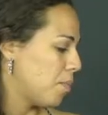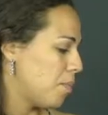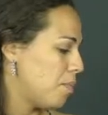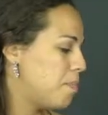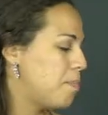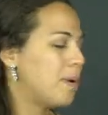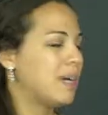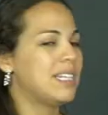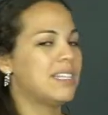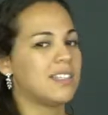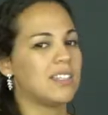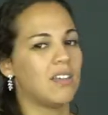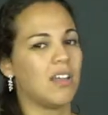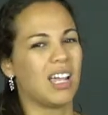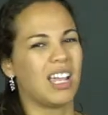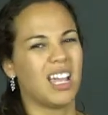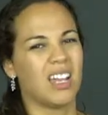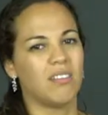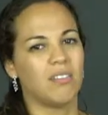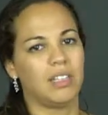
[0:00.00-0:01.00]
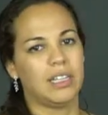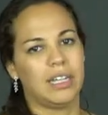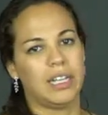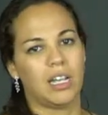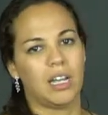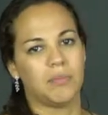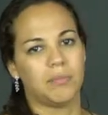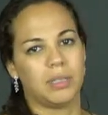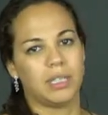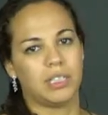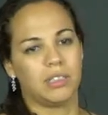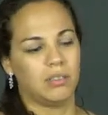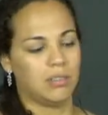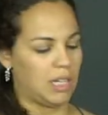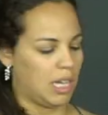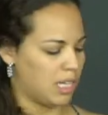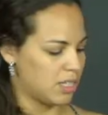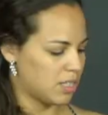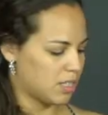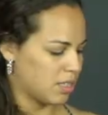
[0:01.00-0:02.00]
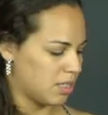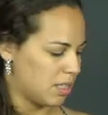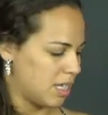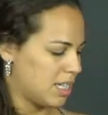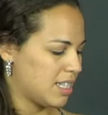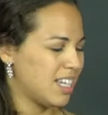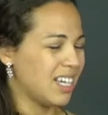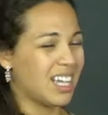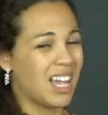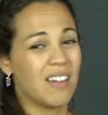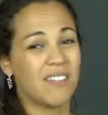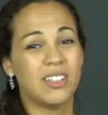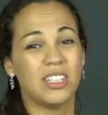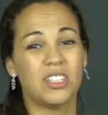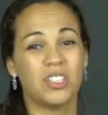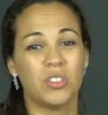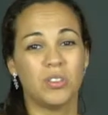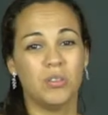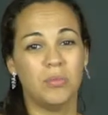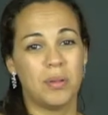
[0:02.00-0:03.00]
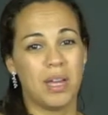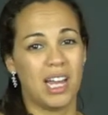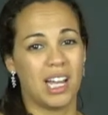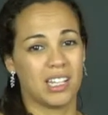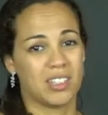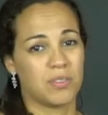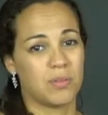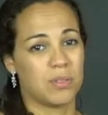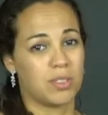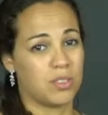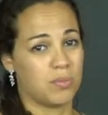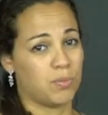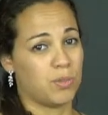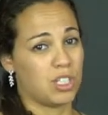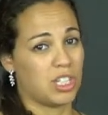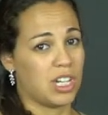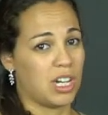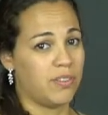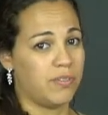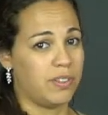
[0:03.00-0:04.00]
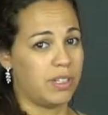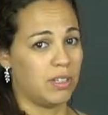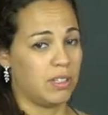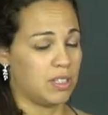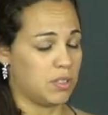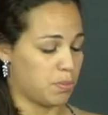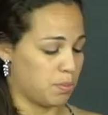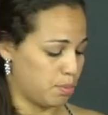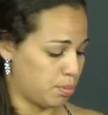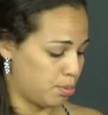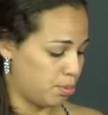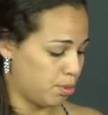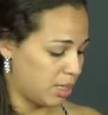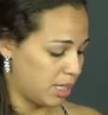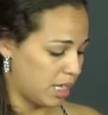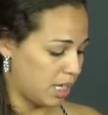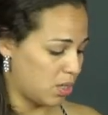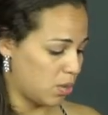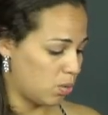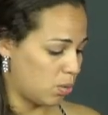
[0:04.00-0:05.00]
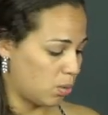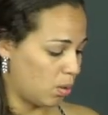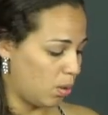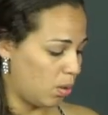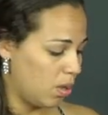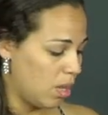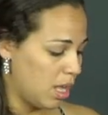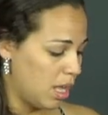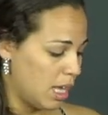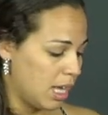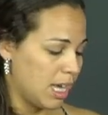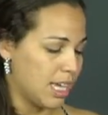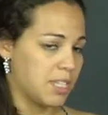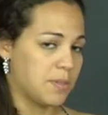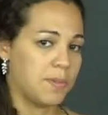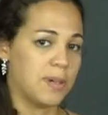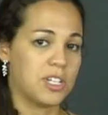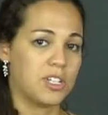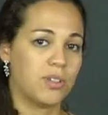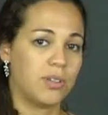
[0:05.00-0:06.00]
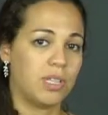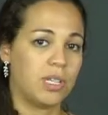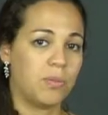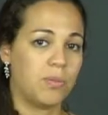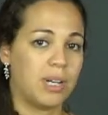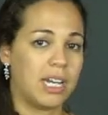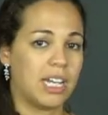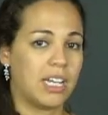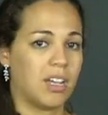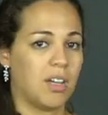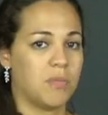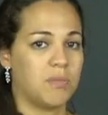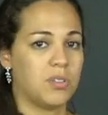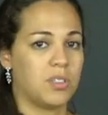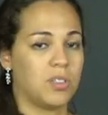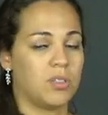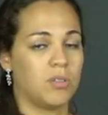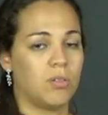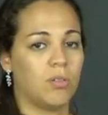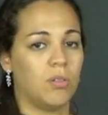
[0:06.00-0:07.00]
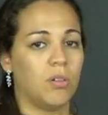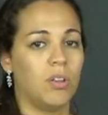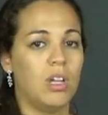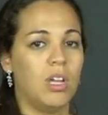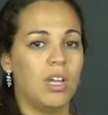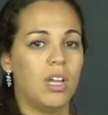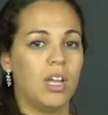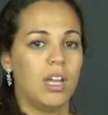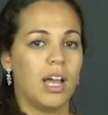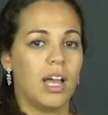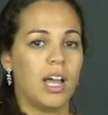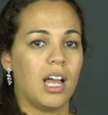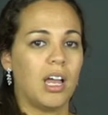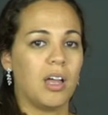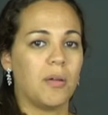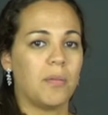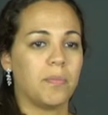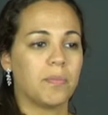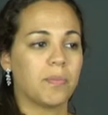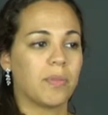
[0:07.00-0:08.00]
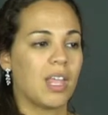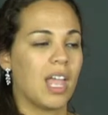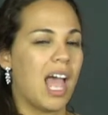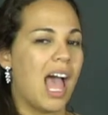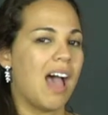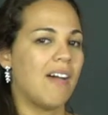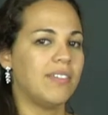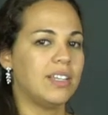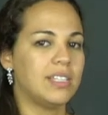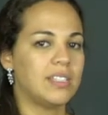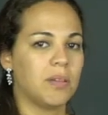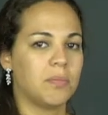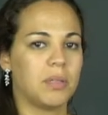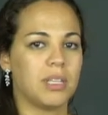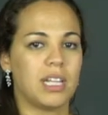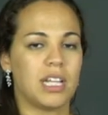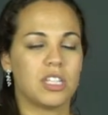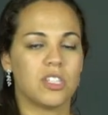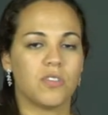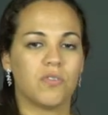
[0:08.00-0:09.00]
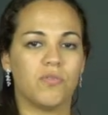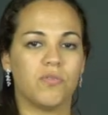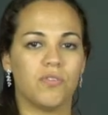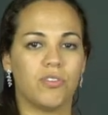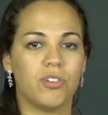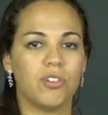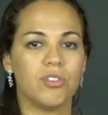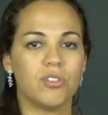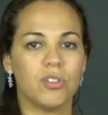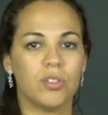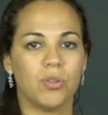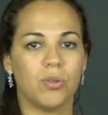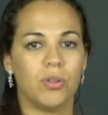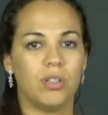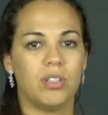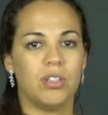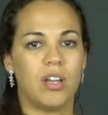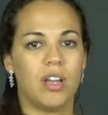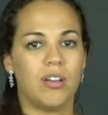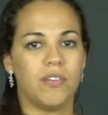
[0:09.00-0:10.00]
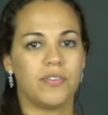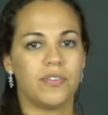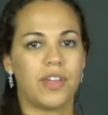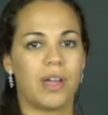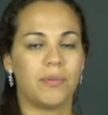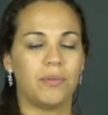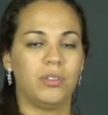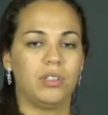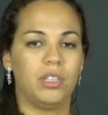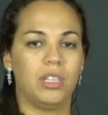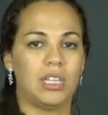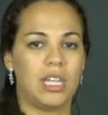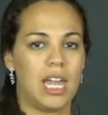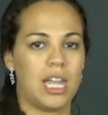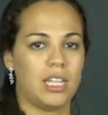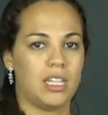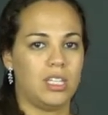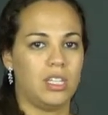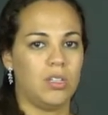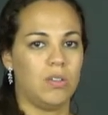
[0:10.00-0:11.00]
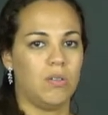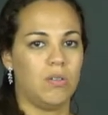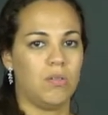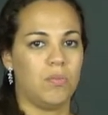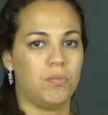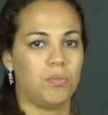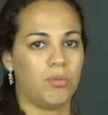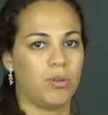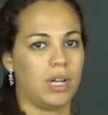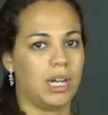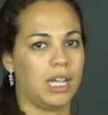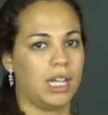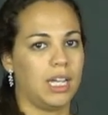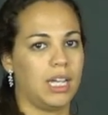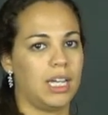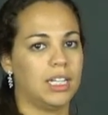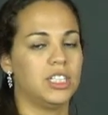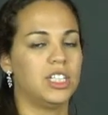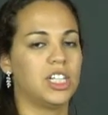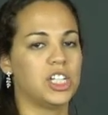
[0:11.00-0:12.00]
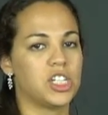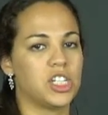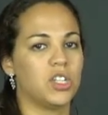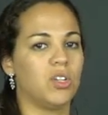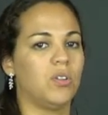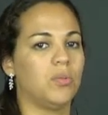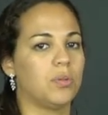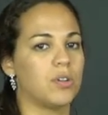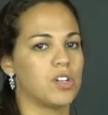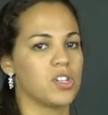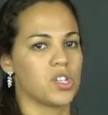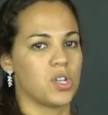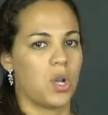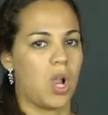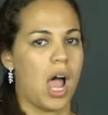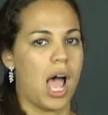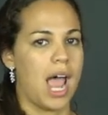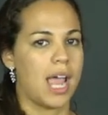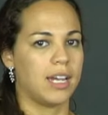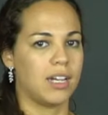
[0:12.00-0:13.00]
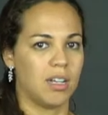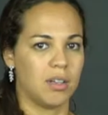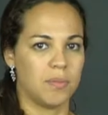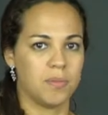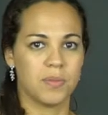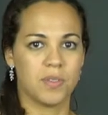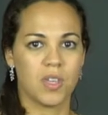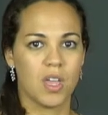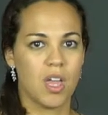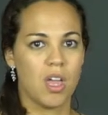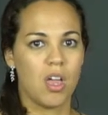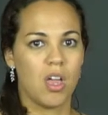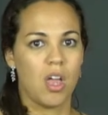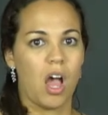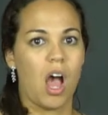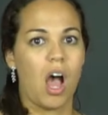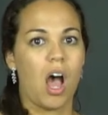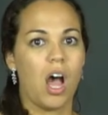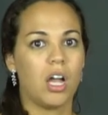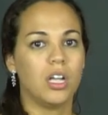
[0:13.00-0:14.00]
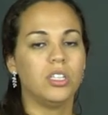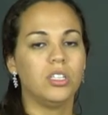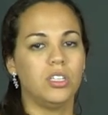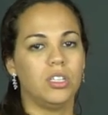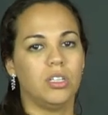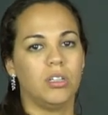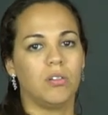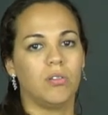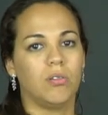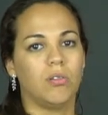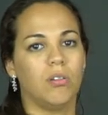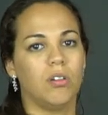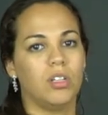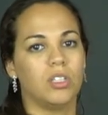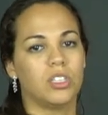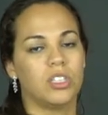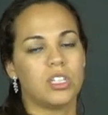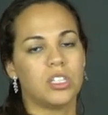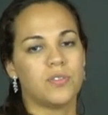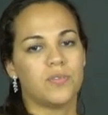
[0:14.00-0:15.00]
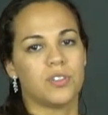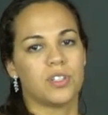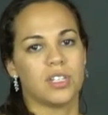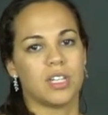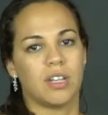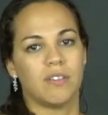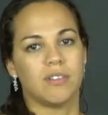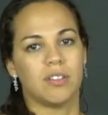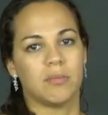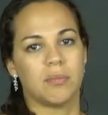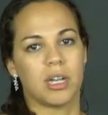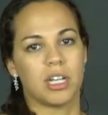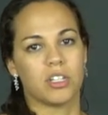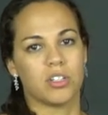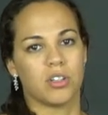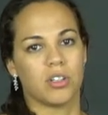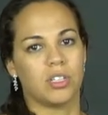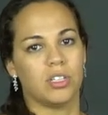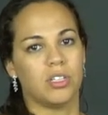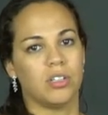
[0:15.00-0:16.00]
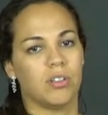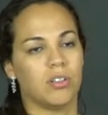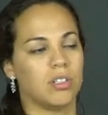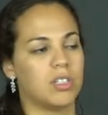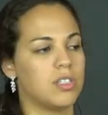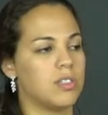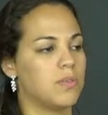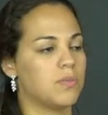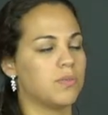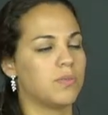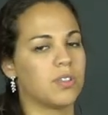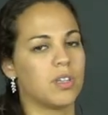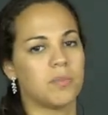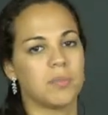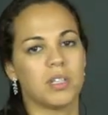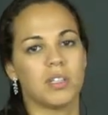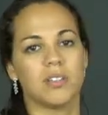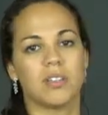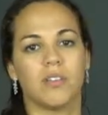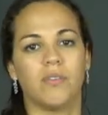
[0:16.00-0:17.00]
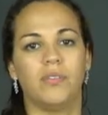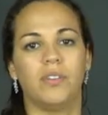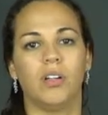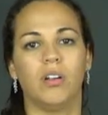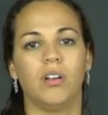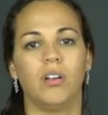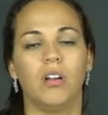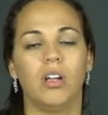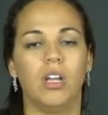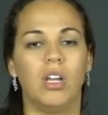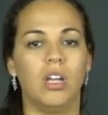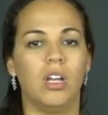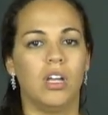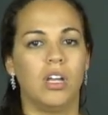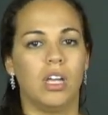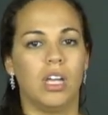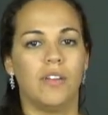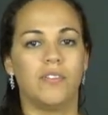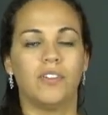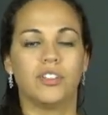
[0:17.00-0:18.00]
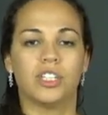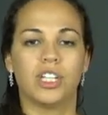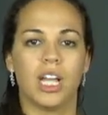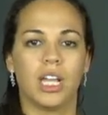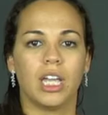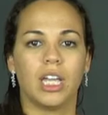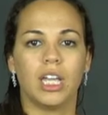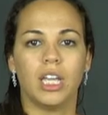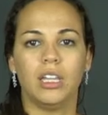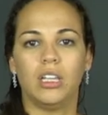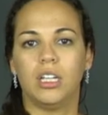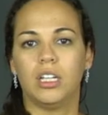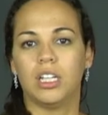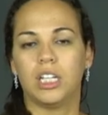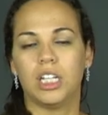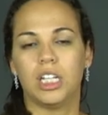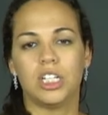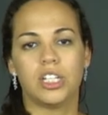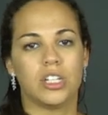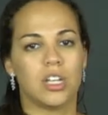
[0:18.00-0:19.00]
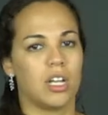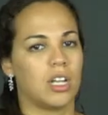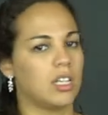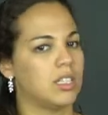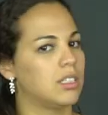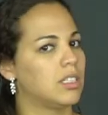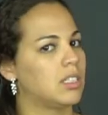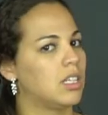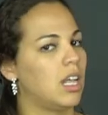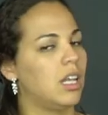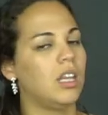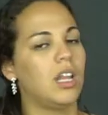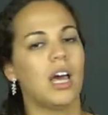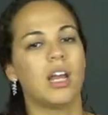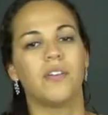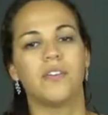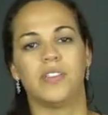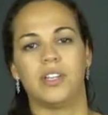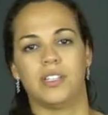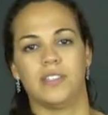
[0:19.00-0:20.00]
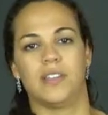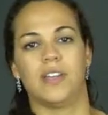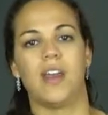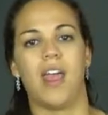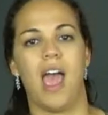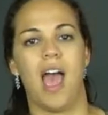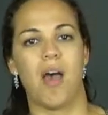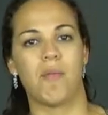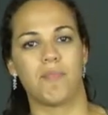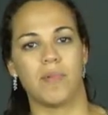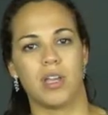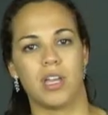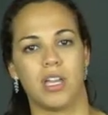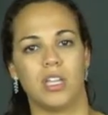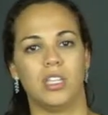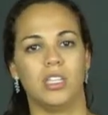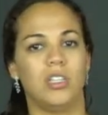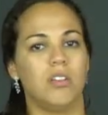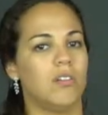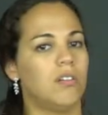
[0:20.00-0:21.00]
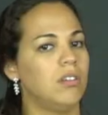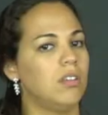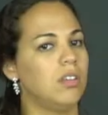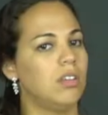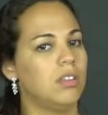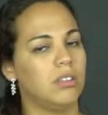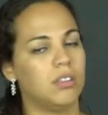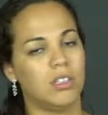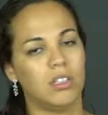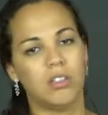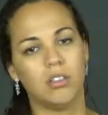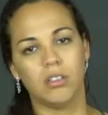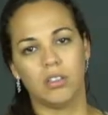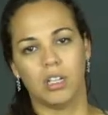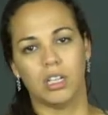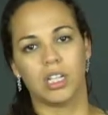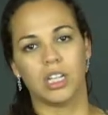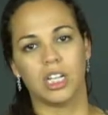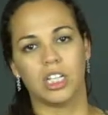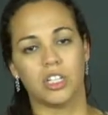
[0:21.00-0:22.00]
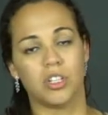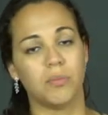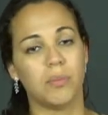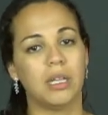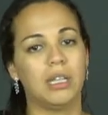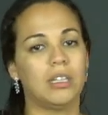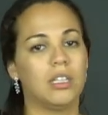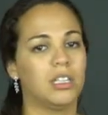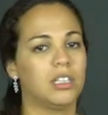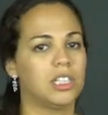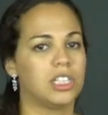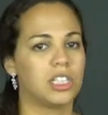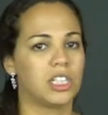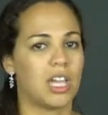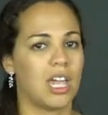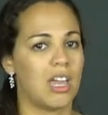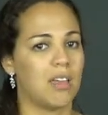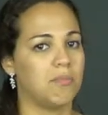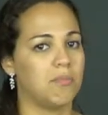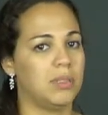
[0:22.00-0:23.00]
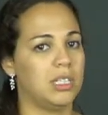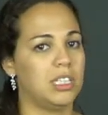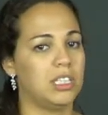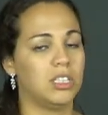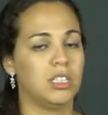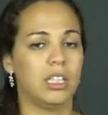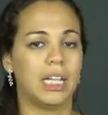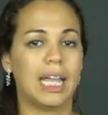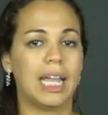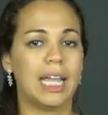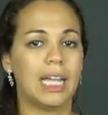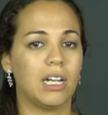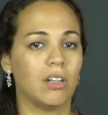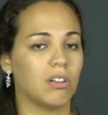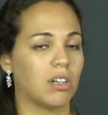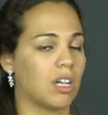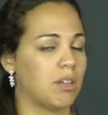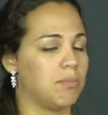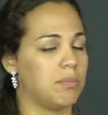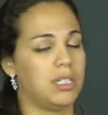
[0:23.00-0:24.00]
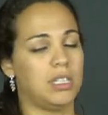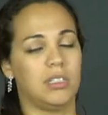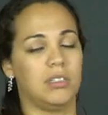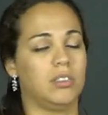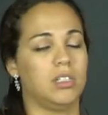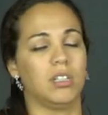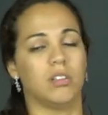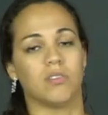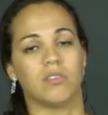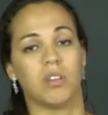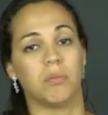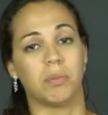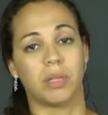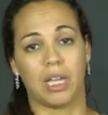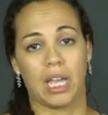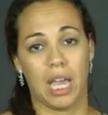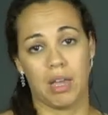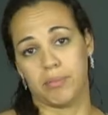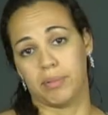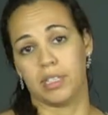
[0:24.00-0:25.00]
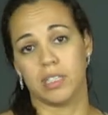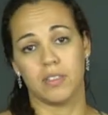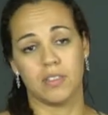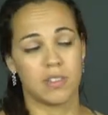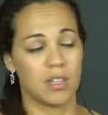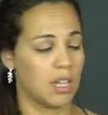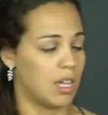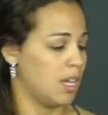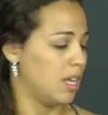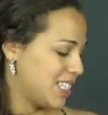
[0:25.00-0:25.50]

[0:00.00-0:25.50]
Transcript: But still, I can't really, I mean, it's like having two bags, which I feel is pretty cool, especially when it comes to having something that's versatile enough that would let you bring additional personal items on you just for safety measure, you know, because sometimes if you're checking in luggage, a lot of things can happen. Your main luggage can be delayed or can be, you know, something happens.